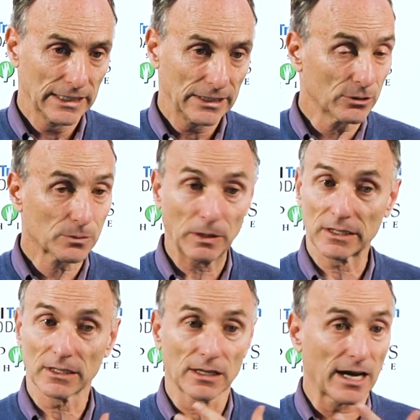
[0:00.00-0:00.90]
He was
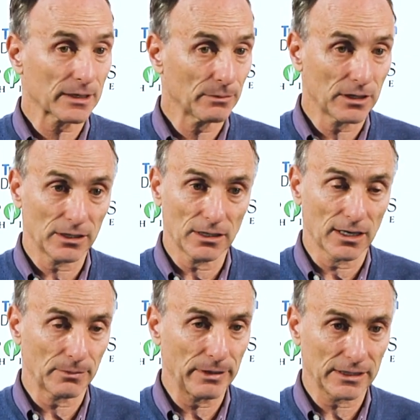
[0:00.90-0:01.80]
spending a lot of money
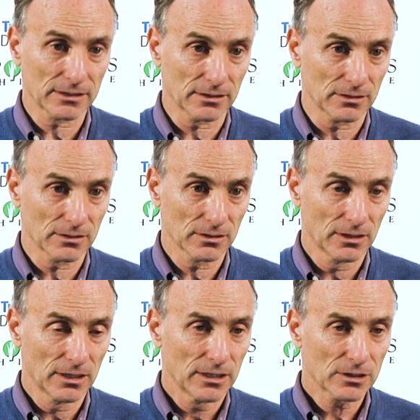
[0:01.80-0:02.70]
on medicines,
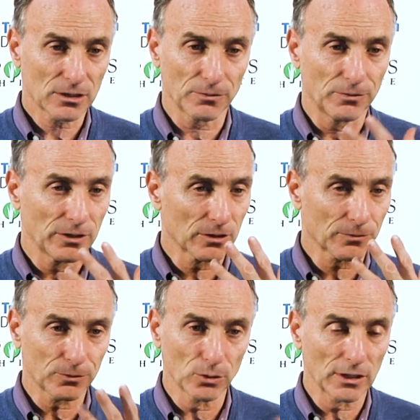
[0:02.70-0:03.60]
severe
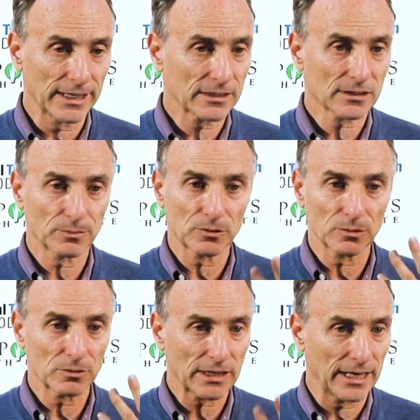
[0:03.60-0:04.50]
flu-like
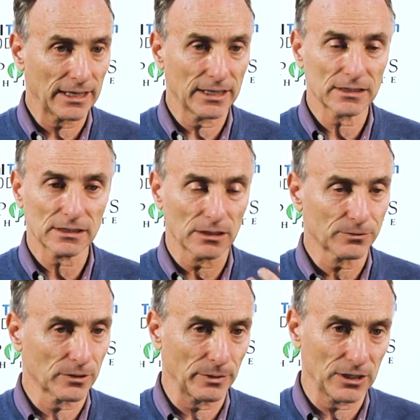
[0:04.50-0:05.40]
symptoms, headaches,
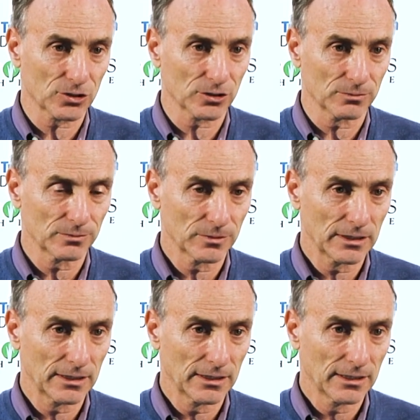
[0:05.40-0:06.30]
inflammation.
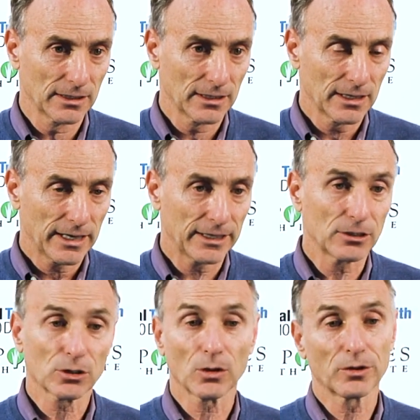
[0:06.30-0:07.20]
And he
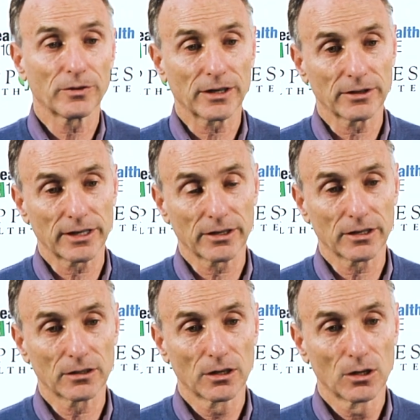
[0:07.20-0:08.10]
told the
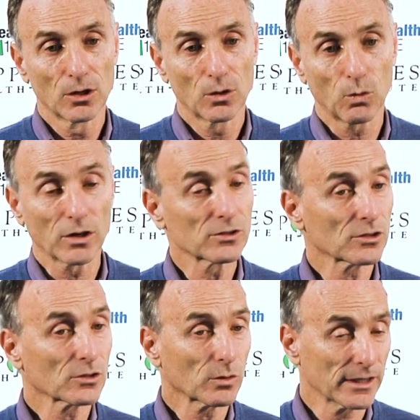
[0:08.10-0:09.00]
veterinarian once
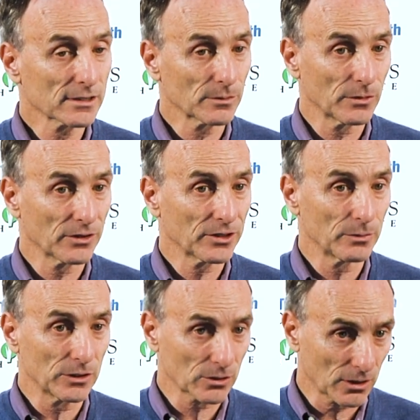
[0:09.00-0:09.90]
or twice a month he'd
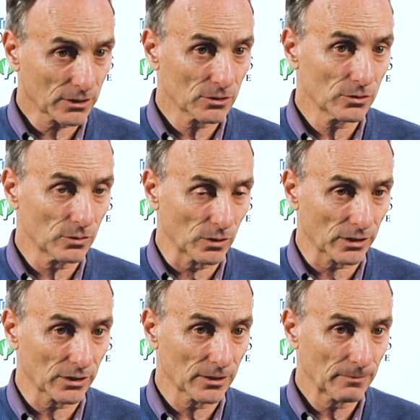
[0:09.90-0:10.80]
be talking to a
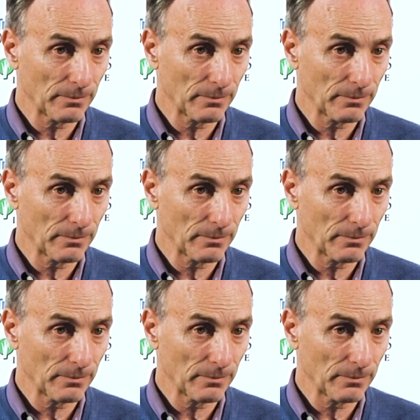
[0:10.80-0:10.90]
worker,